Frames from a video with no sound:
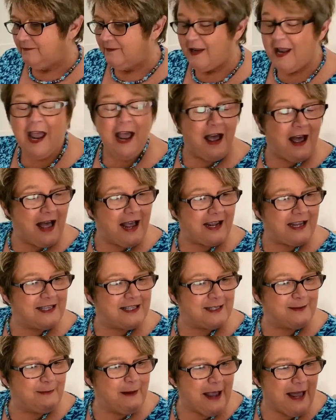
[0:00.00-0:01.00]
Now I can
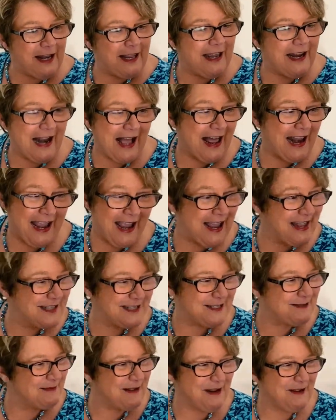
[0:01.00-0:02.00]
smell it. I hadn't
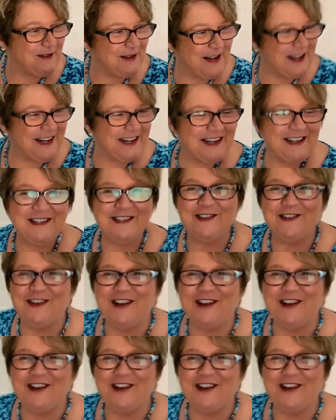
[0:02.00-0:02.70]
smelled it until